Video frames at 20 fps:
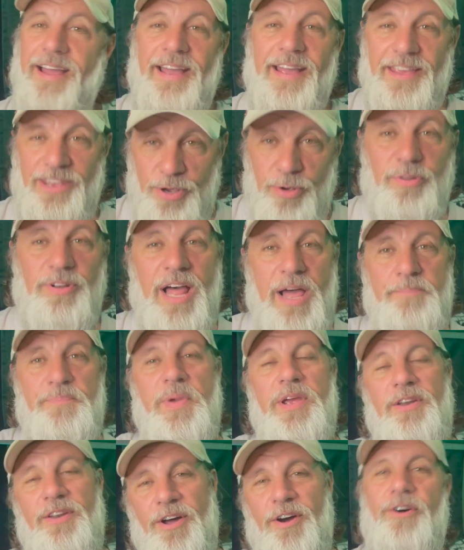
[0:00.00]
You let
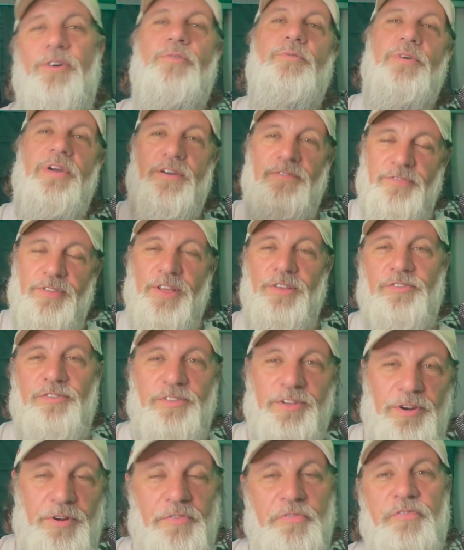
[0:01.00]
me know if this
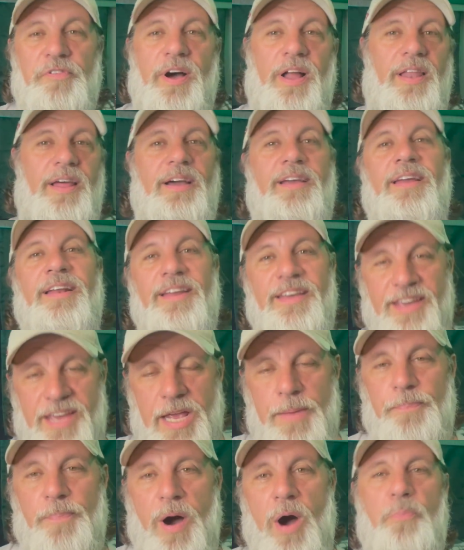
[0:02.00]
little fella can
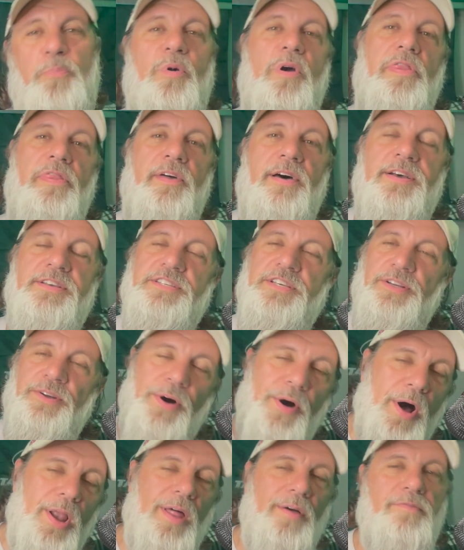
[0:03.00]
keep up with us and
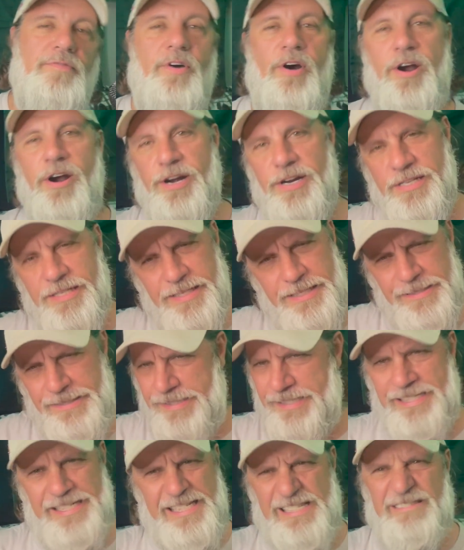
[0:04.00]
all of our,
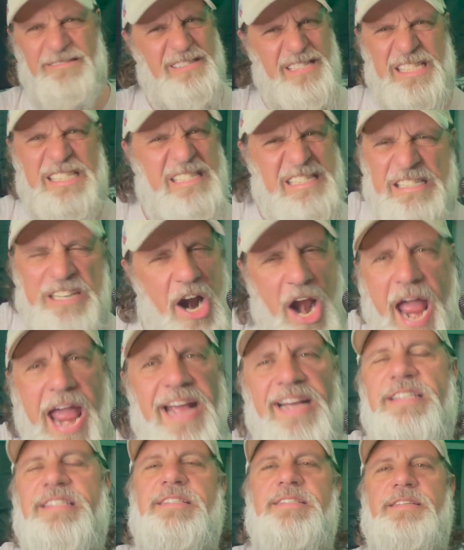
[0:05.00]
our, our
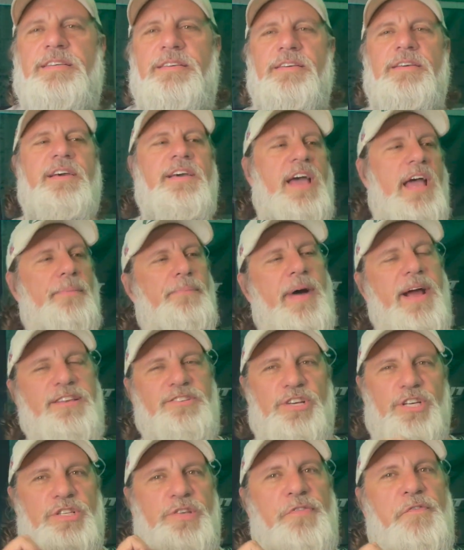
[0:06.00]
angst. It might
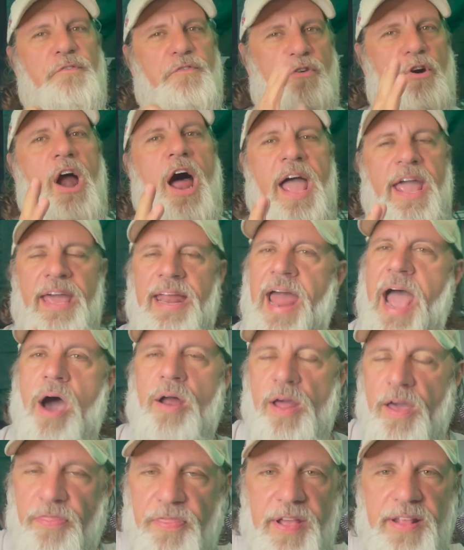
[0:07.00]
just fry it out.
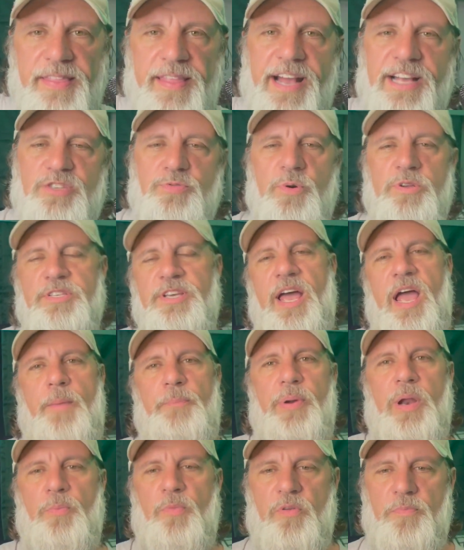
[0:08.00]
I think that's what's
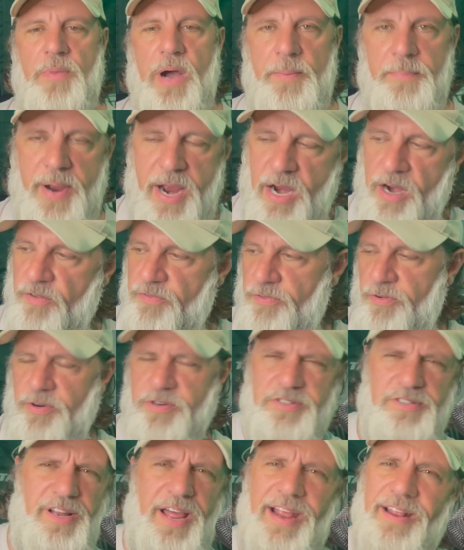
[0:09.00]
happening with my microphone. It's
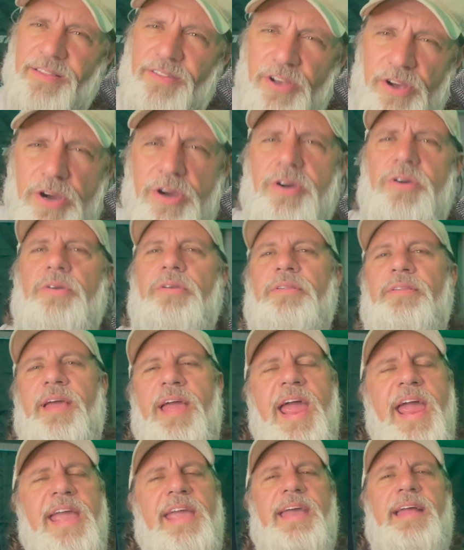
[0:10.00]
like, dude,
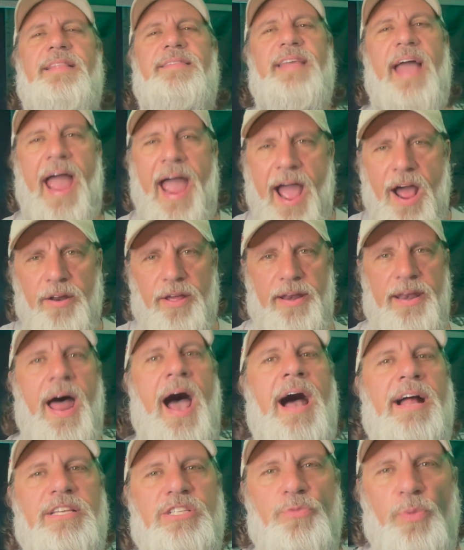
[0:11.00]
take it down a
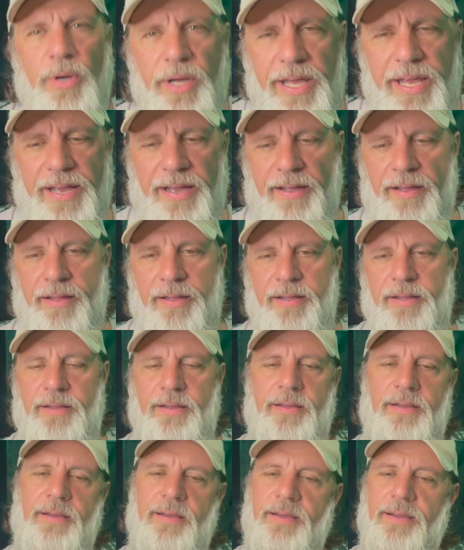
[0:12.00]
notch, will you?
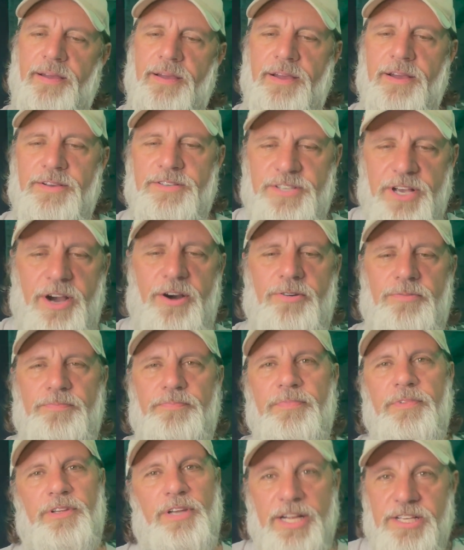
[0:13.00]
So
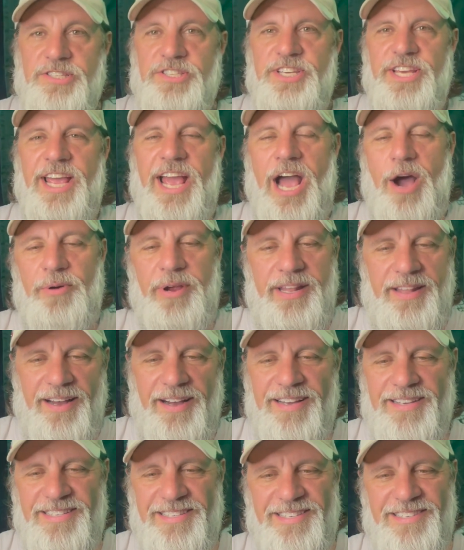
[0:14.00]
let's see how he
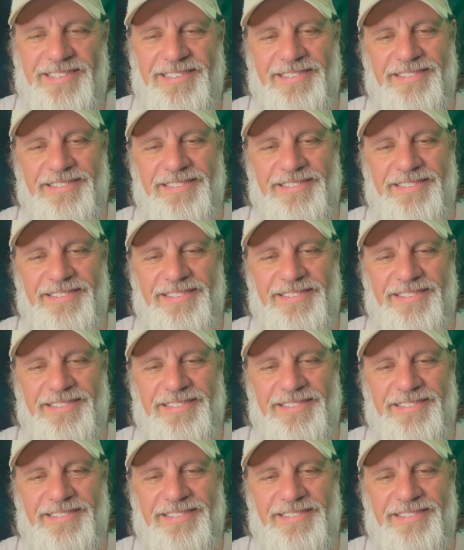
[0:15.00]
does.